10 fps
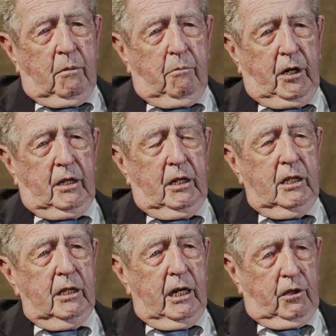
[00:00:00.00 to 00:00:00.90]
but
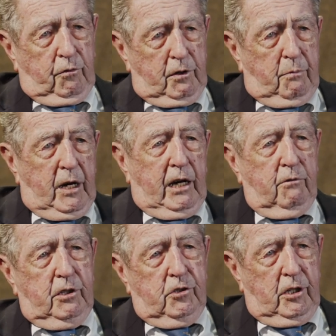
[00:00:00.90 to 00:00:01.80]
he had three
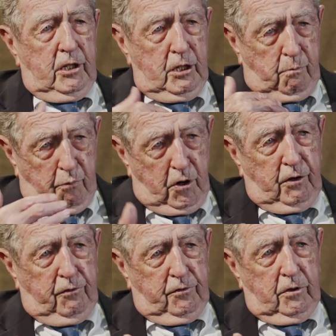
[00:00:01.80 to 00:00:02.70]
batteries and he
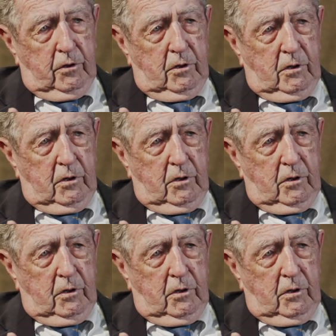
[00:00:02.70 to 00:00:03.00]
briefed